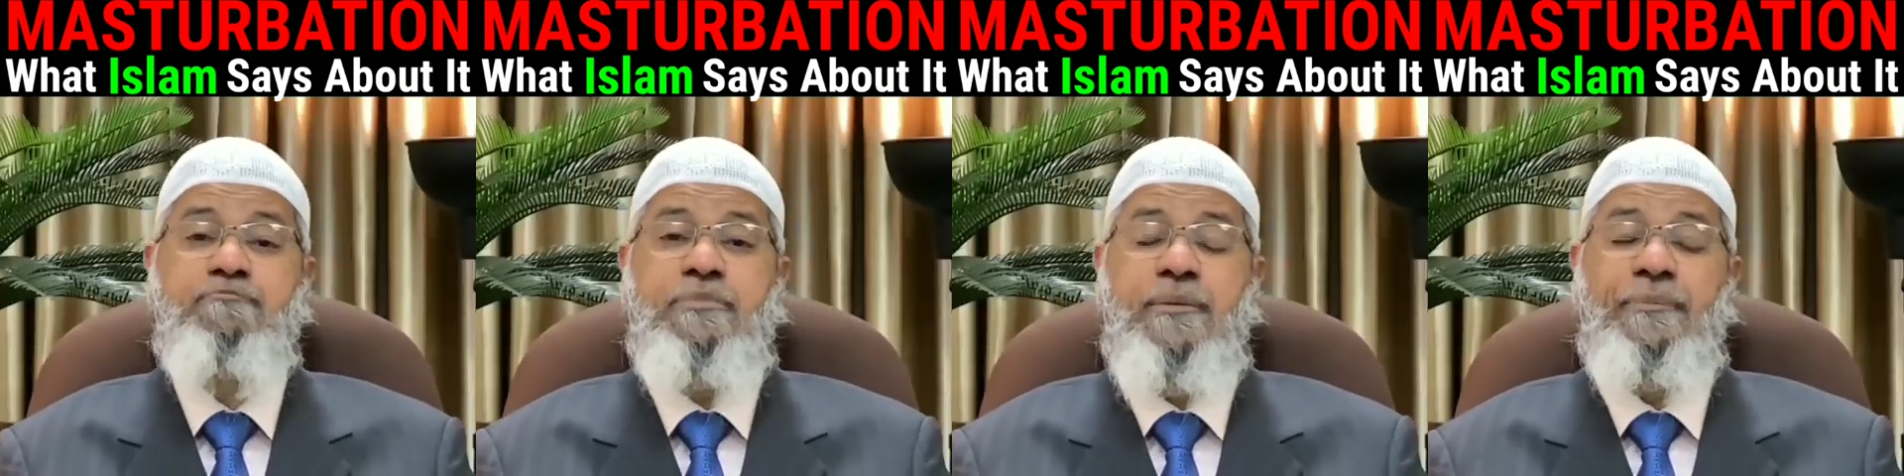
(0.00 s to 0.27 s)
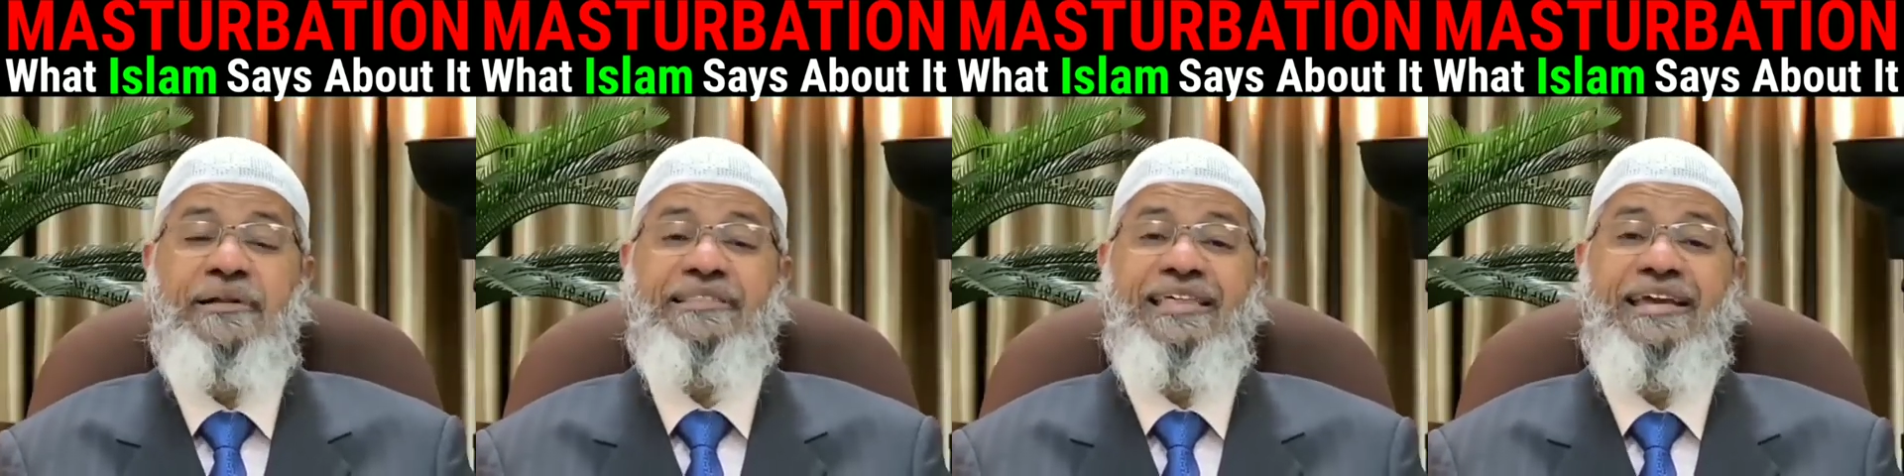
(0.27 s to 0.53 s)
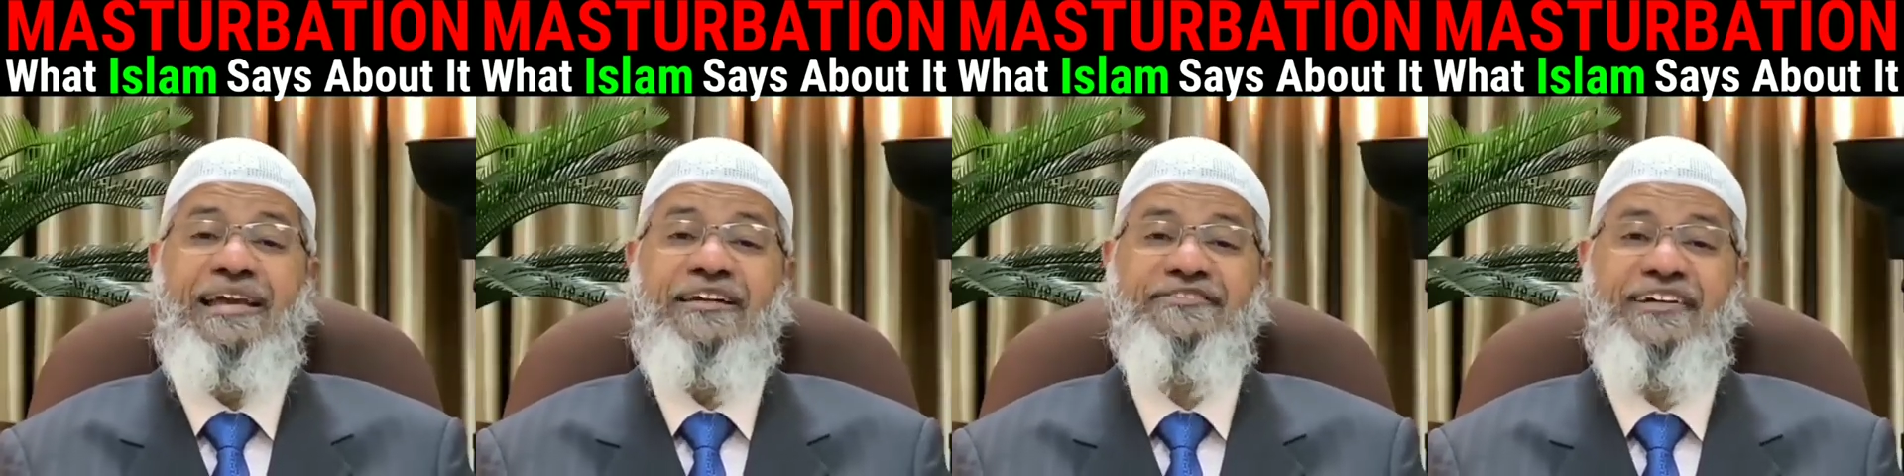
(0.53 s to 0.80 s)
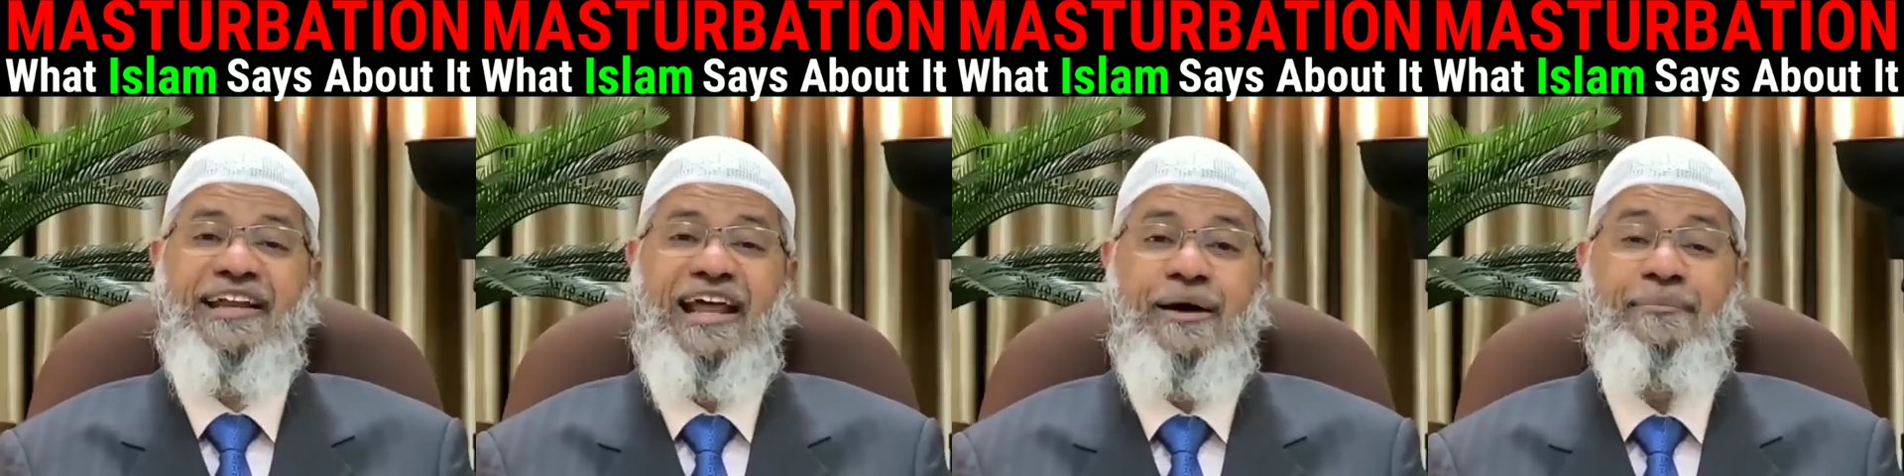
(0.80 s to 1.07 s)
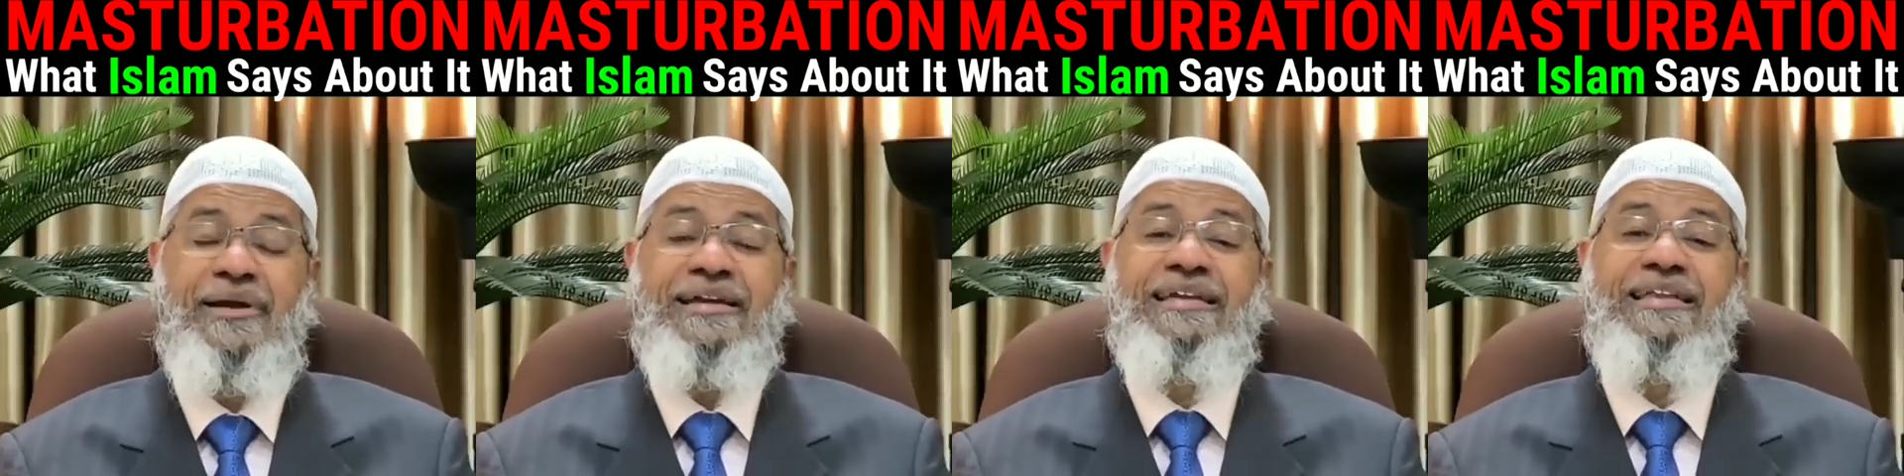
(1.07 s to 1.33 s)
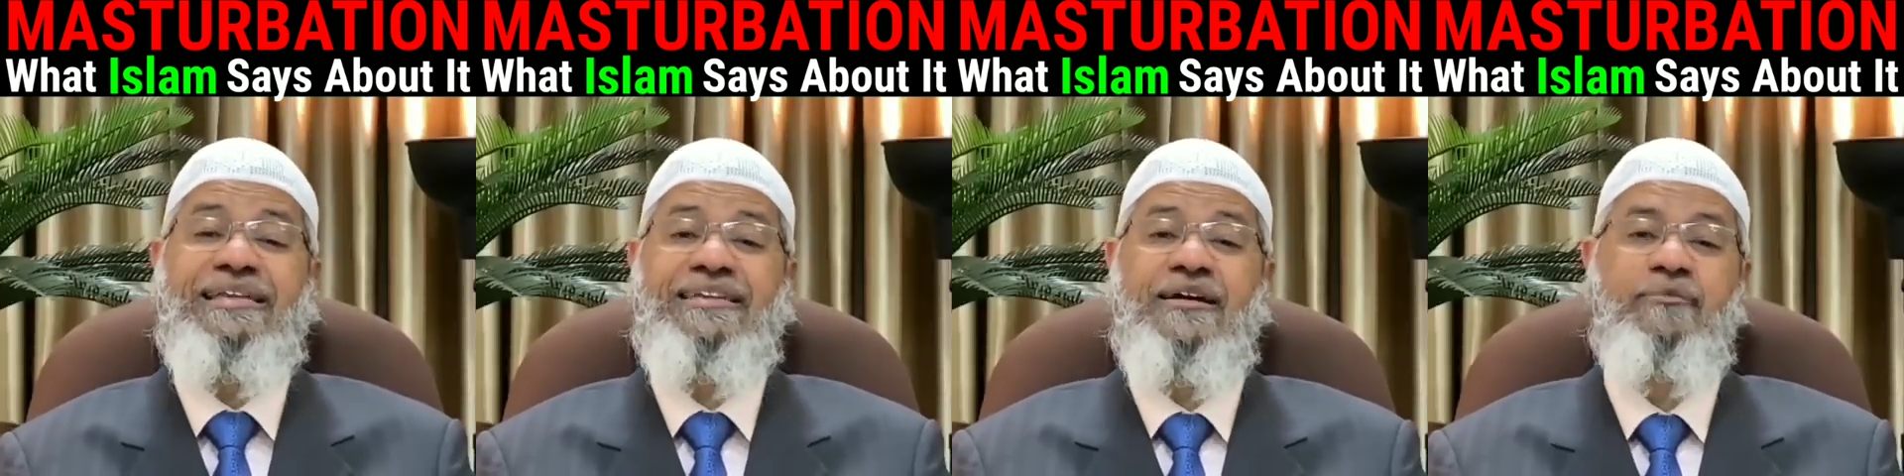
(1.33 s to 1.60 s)
people think it's haram, it
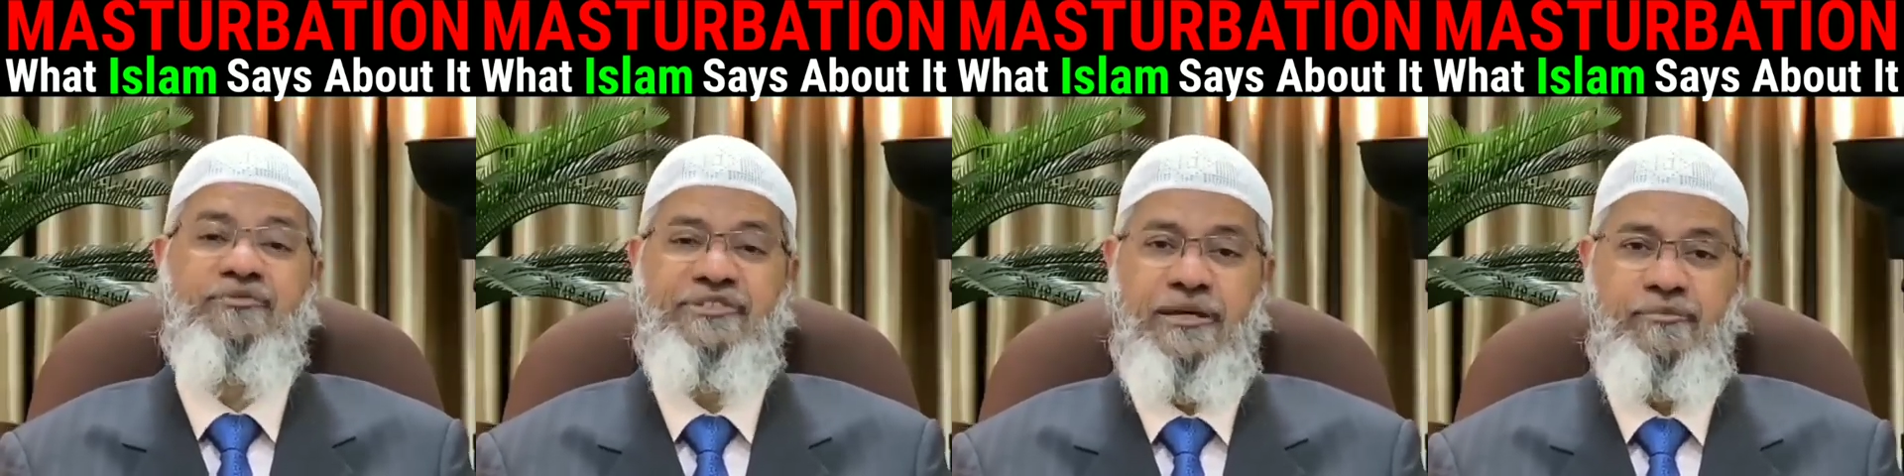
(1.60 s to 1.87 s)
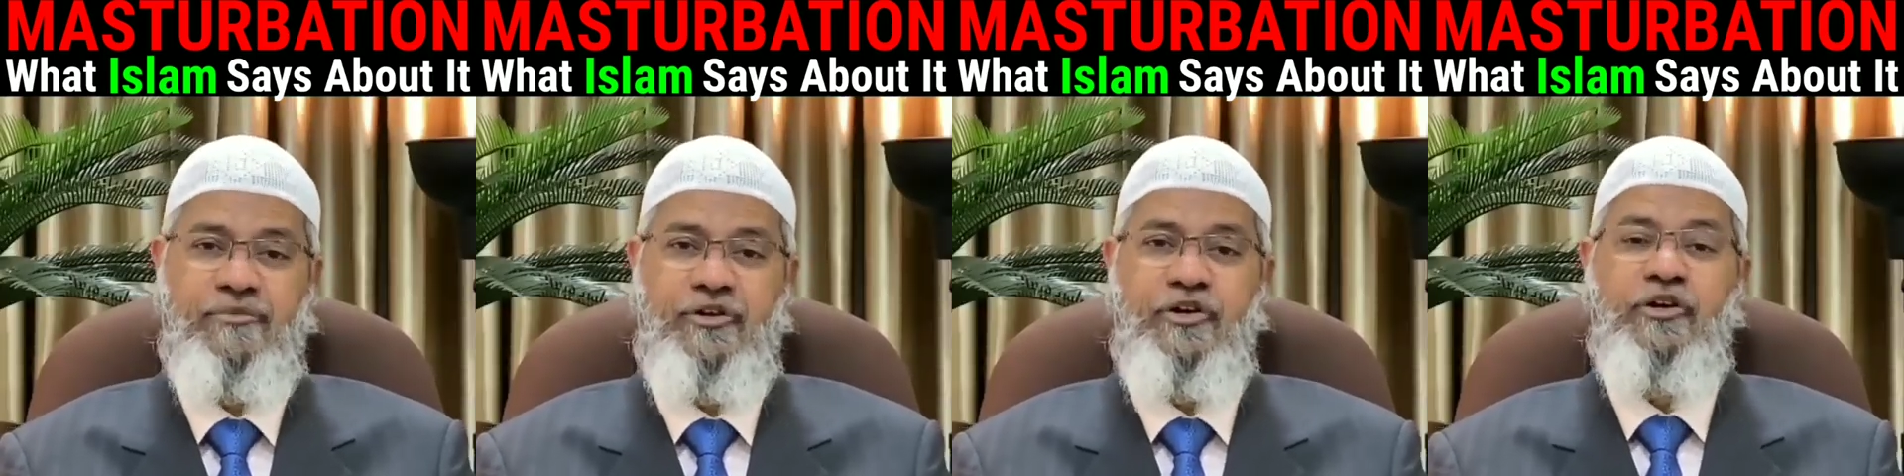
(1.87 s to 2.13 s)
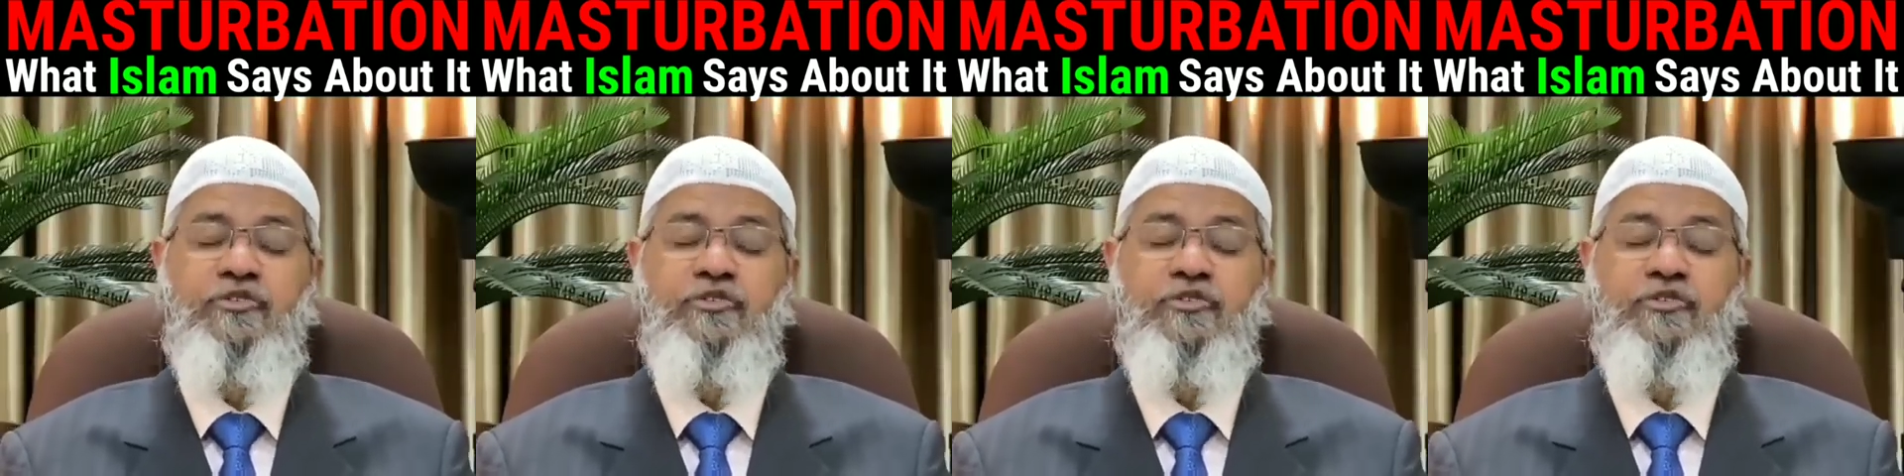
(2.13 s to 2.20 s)
disturbs them.